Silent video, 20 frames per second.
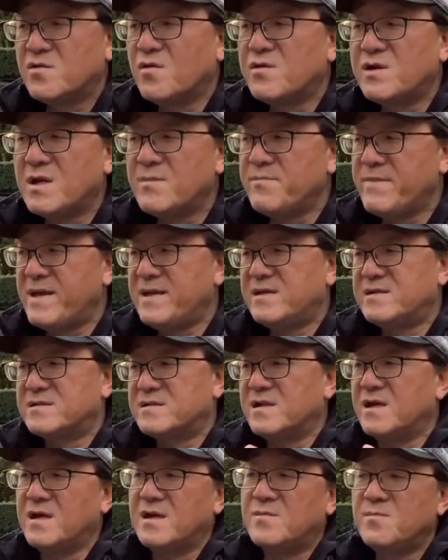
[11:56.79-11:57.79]
Toyota
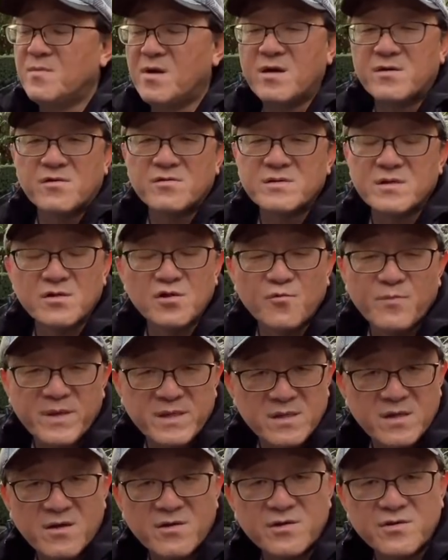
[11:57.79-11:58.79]
makes uh, models a little
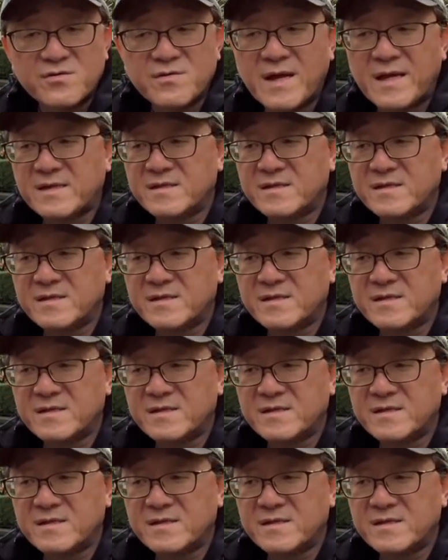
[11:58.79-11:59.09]
bit larger